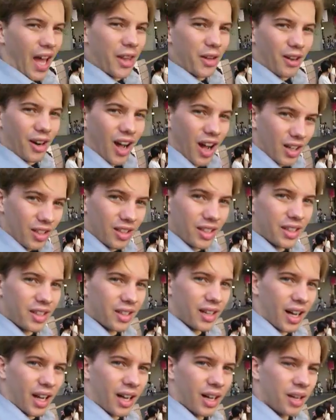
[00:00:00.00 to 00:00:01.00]
rather ugly,
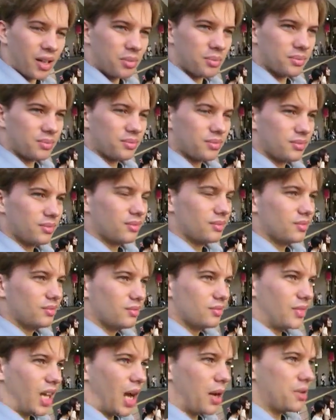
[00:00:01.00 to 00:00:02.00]

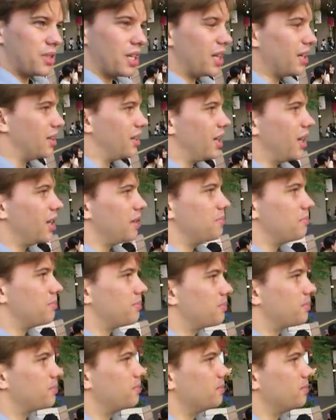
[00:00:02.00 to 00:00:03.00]
outdated. They
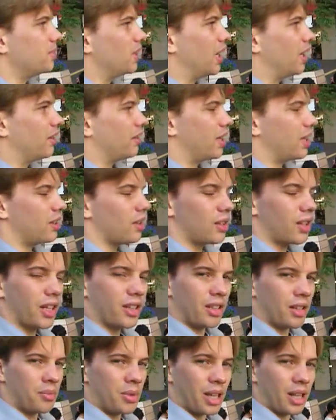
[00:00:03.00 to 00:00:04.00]
look
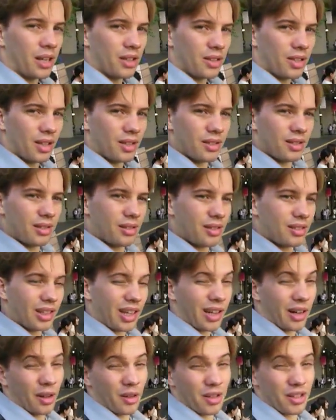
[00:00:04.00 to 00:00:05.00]
like they've been there since,
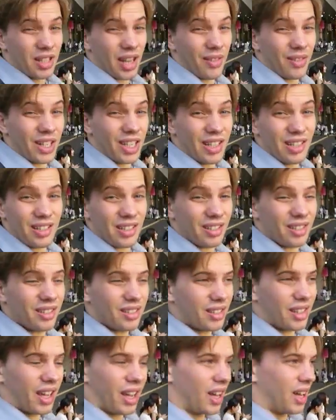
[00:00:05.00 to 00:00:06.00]
I don't know, the 70s.
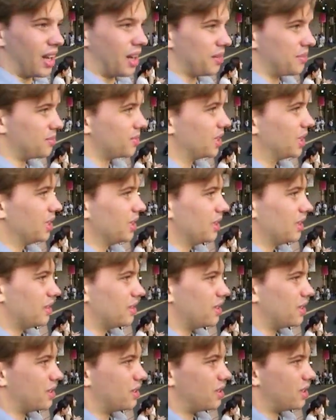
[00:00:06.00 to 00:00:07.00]

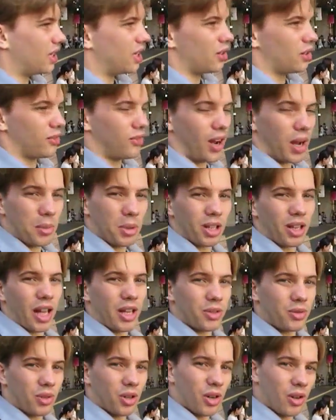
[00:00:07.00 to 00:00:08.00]
Just tin or
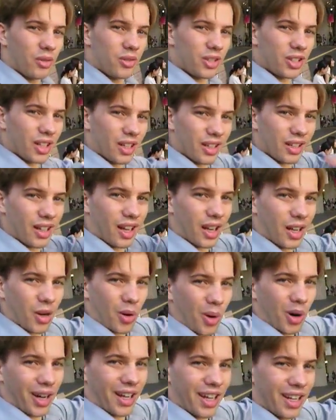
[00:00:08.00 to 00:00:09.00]
fiberglass roofs, they kind of
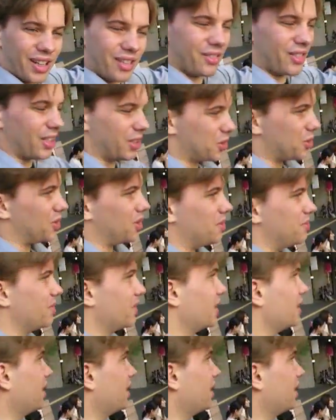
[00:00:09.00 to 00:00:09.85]
corrugated feel to them.